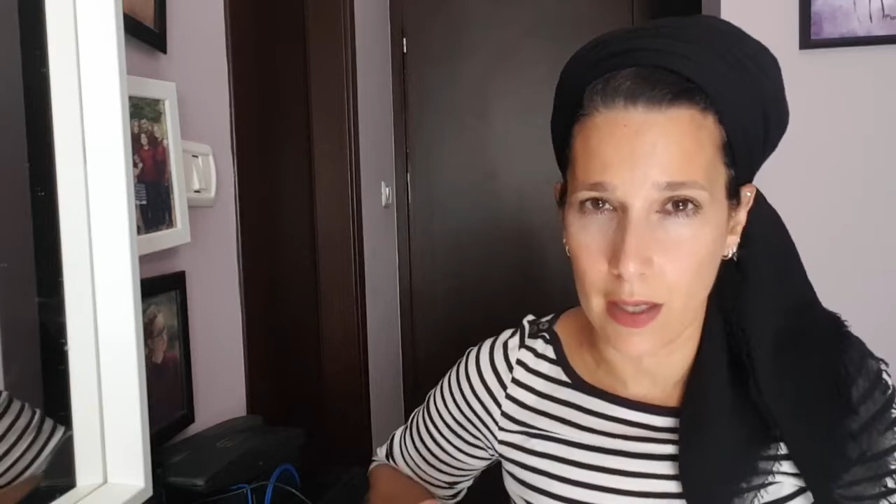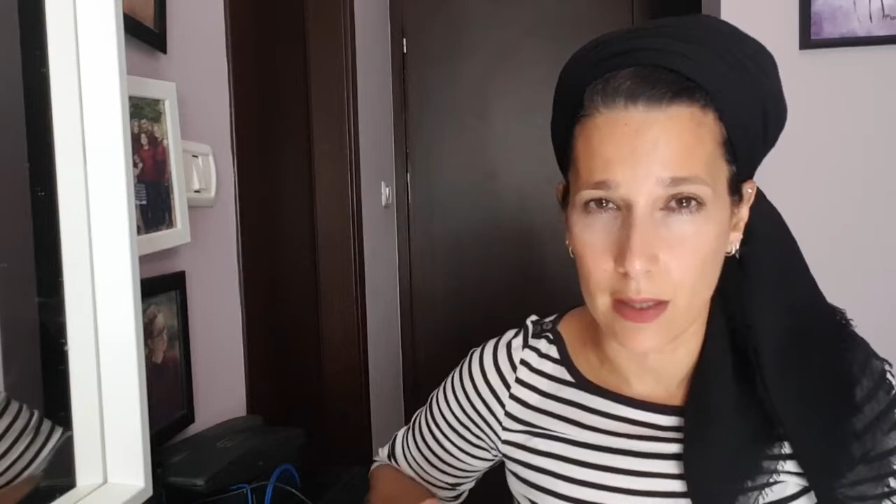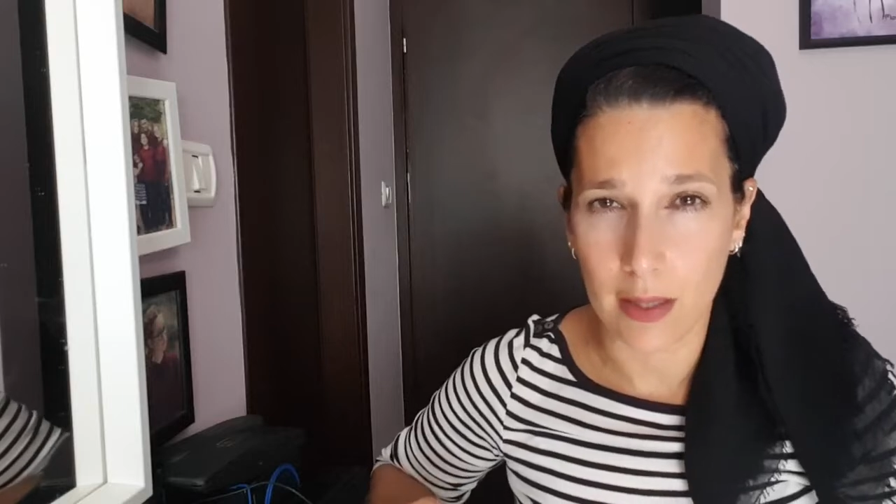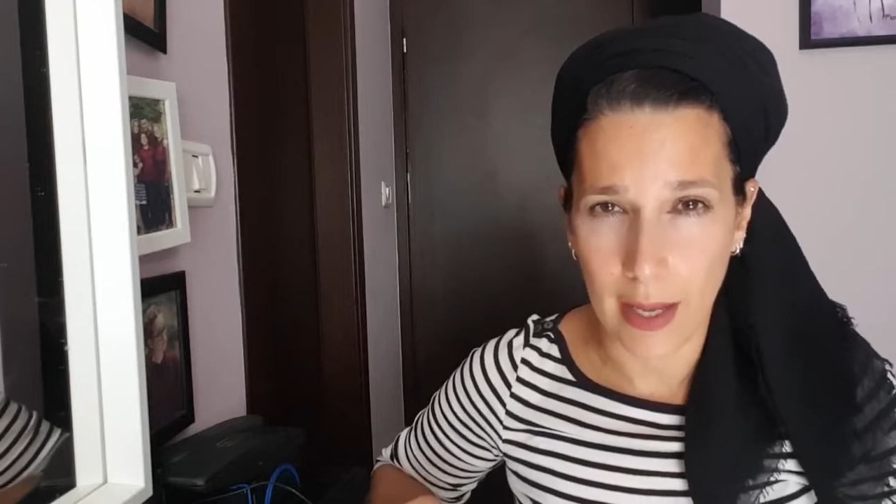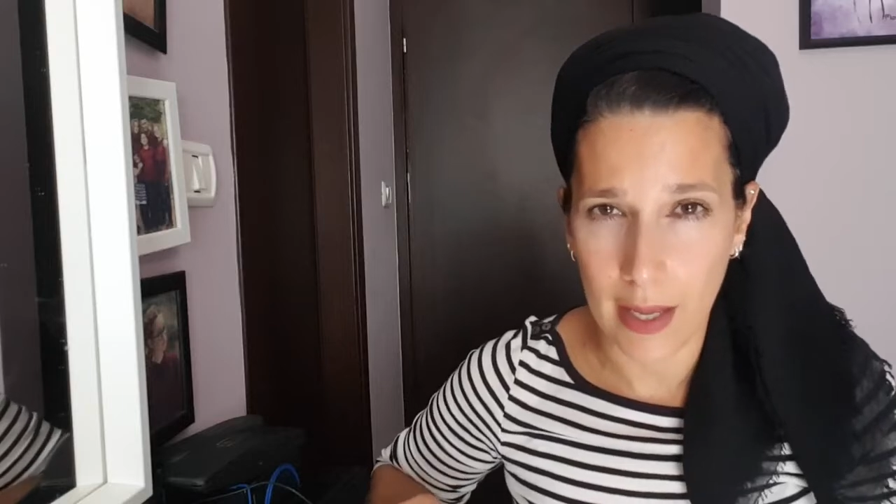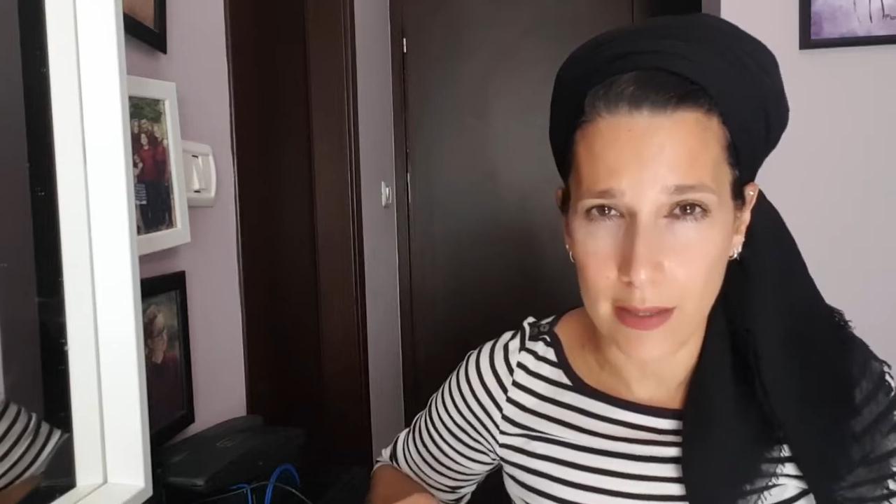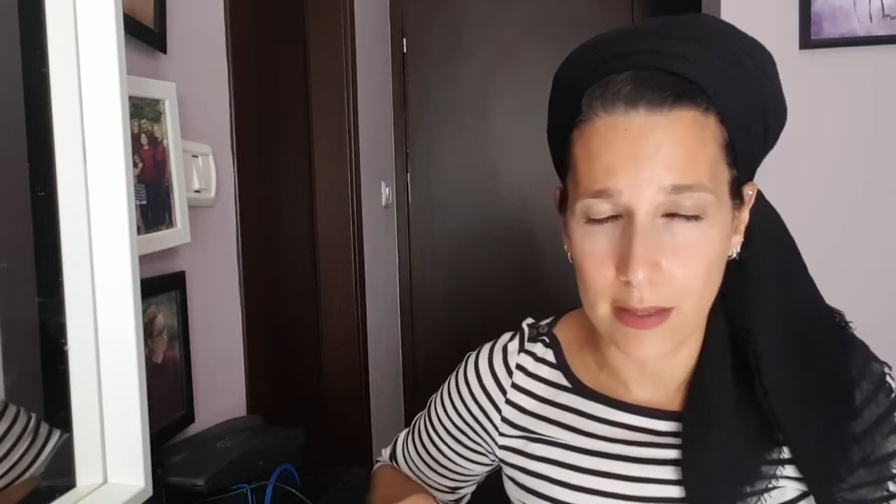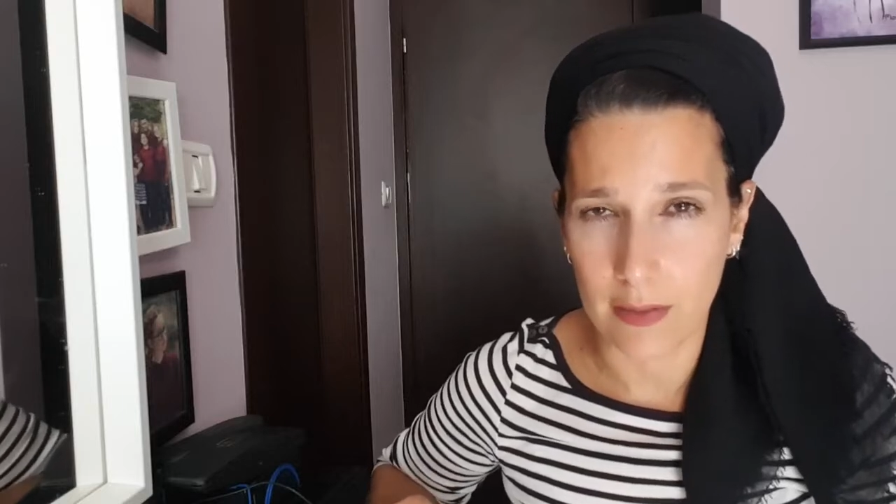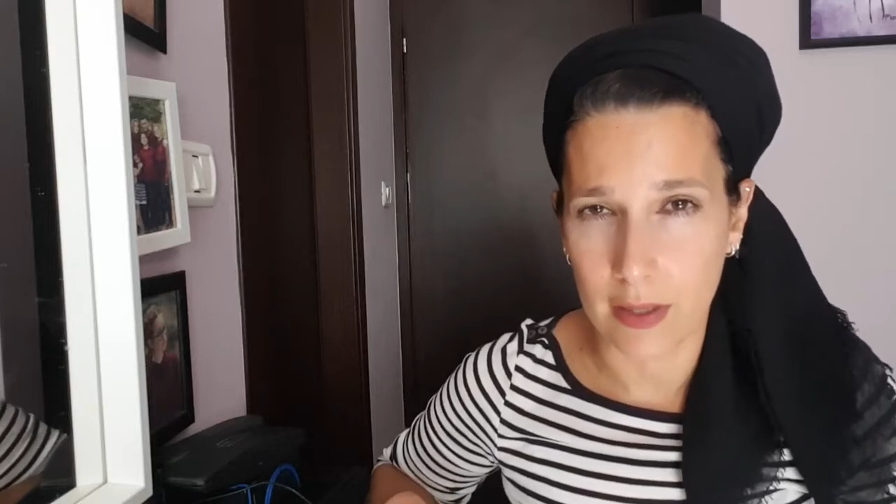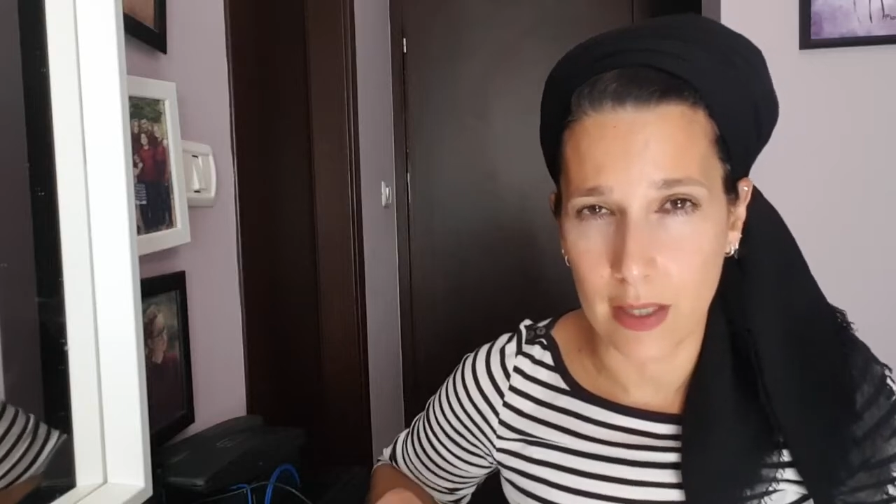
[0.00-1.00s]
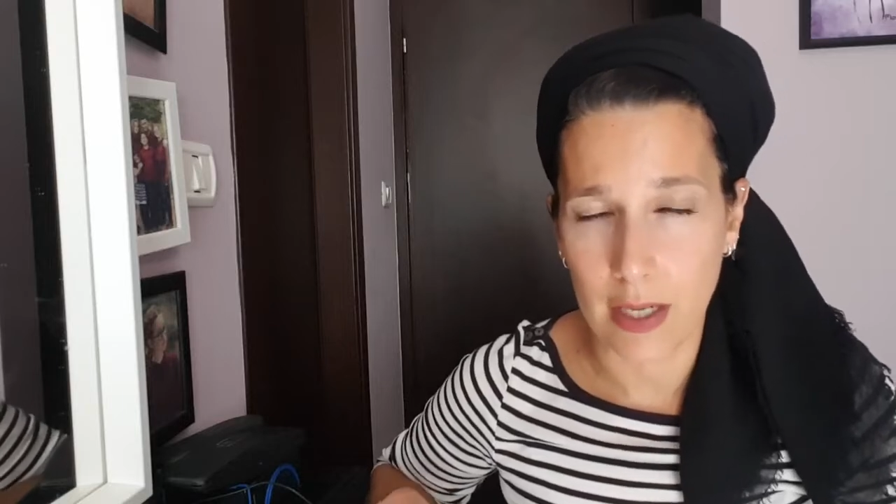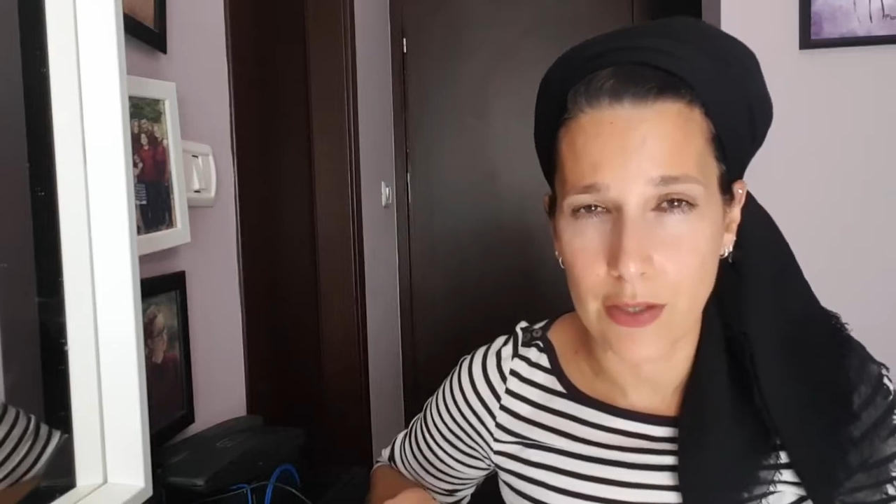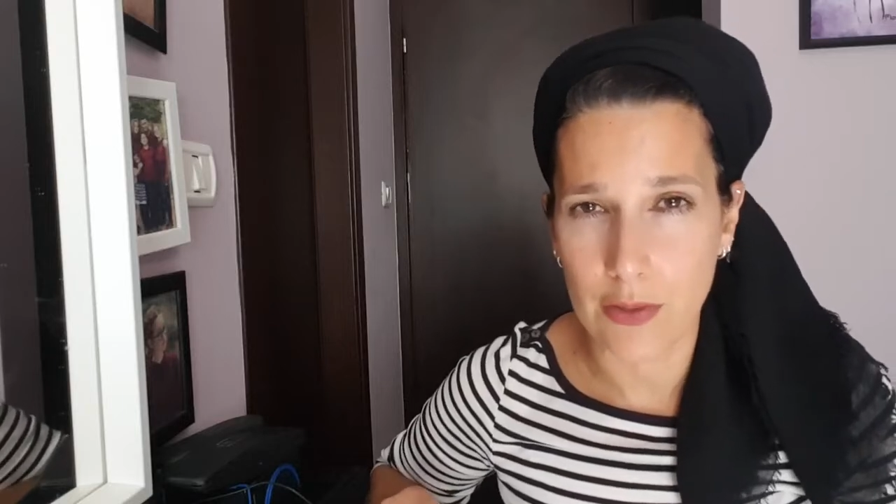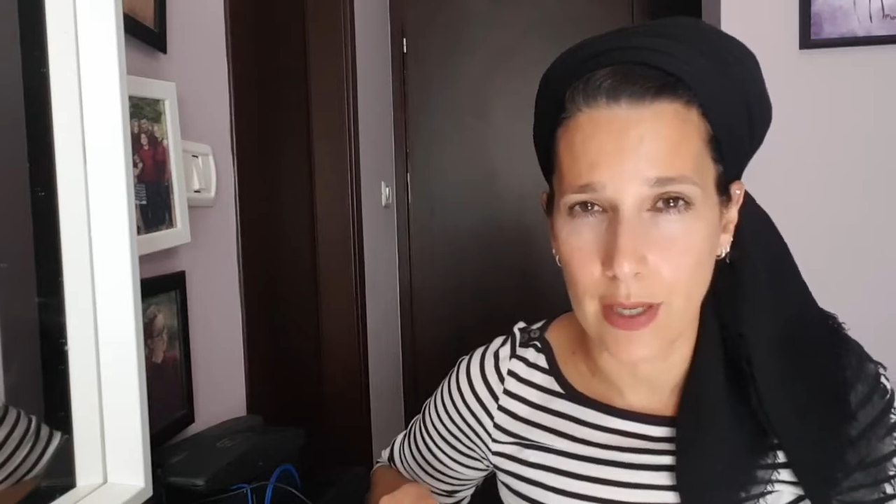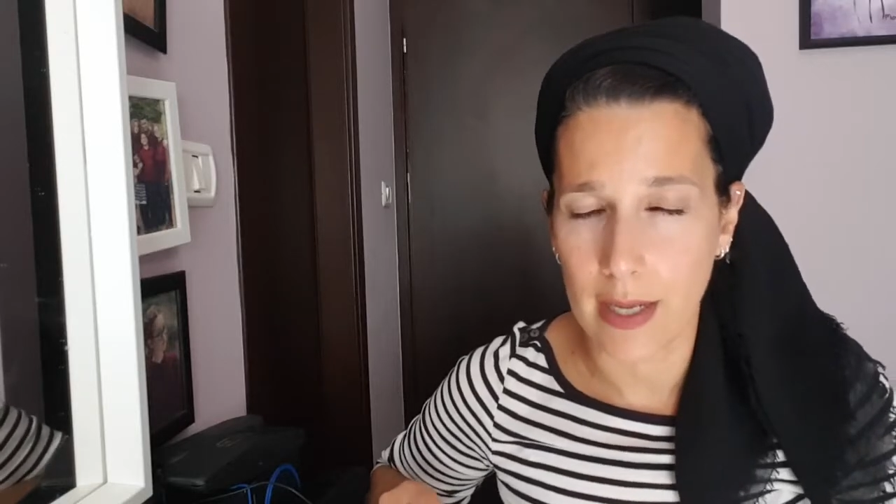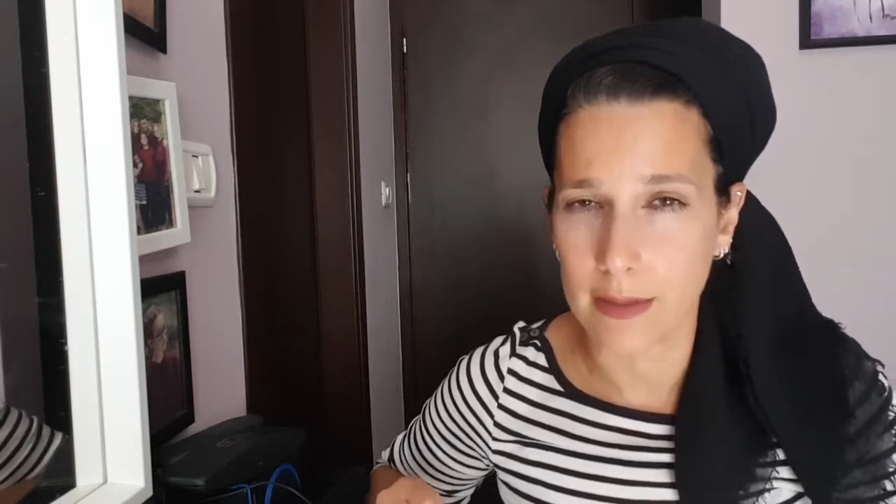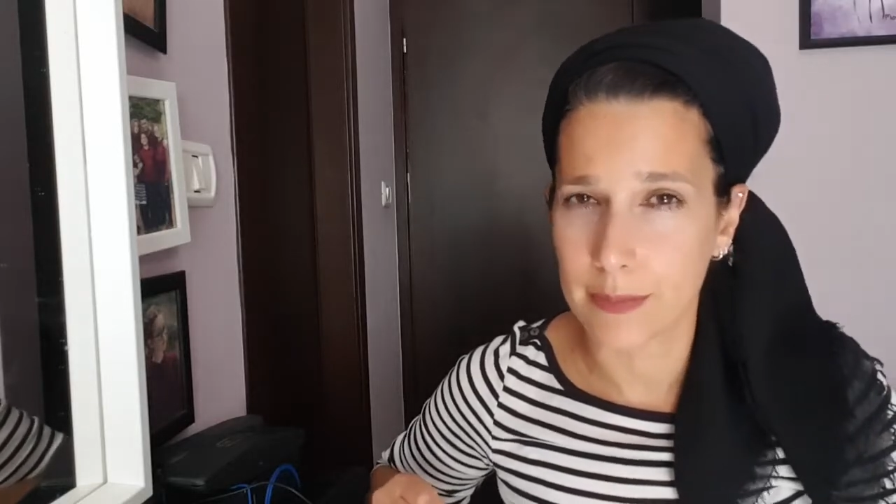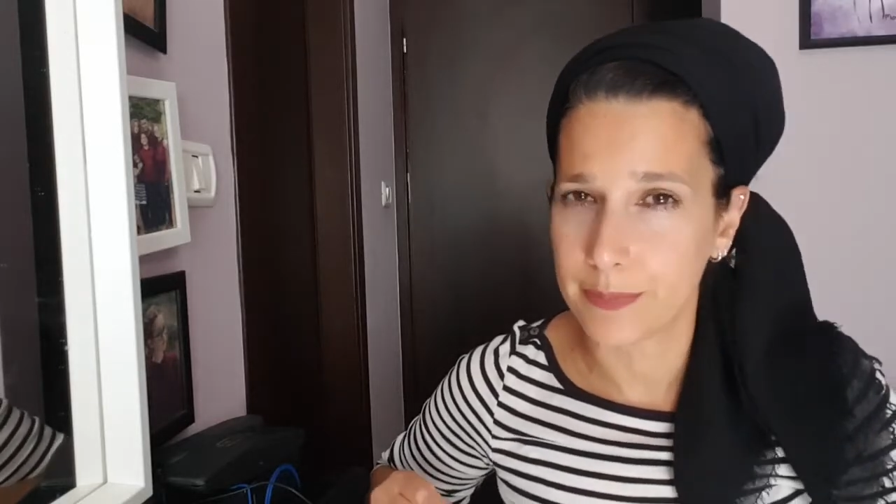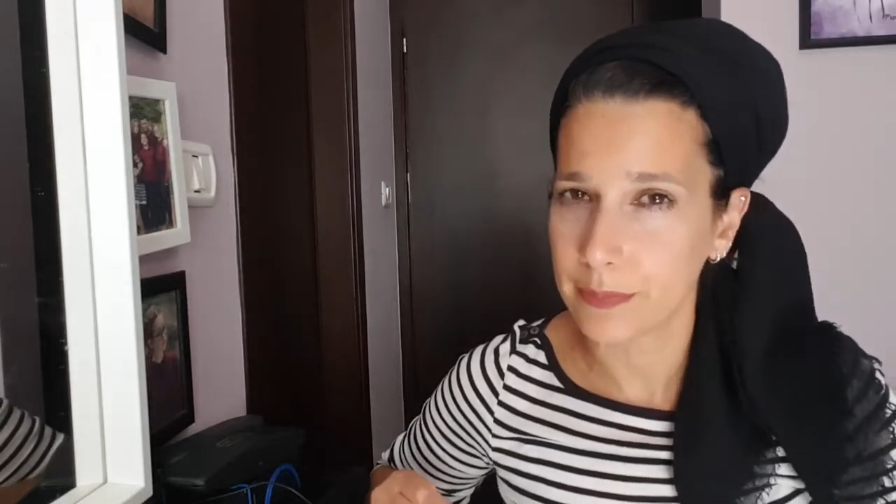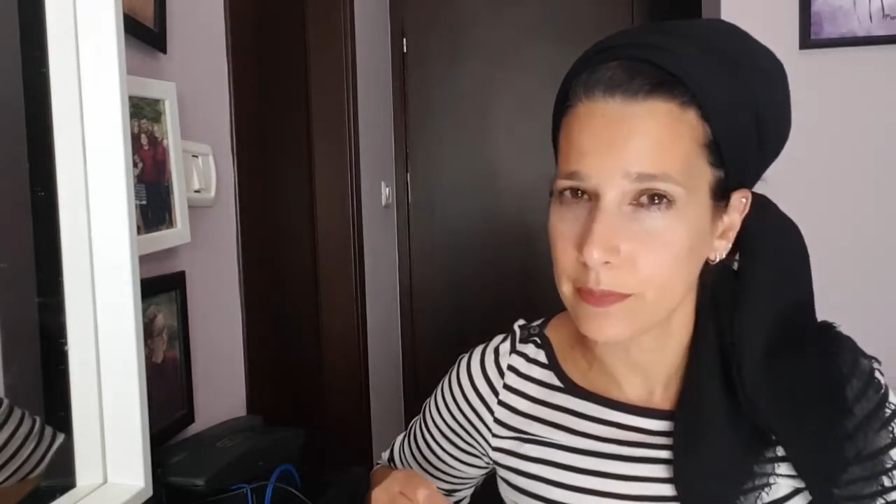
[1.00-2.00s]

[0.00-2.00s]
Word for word: our land and of our country and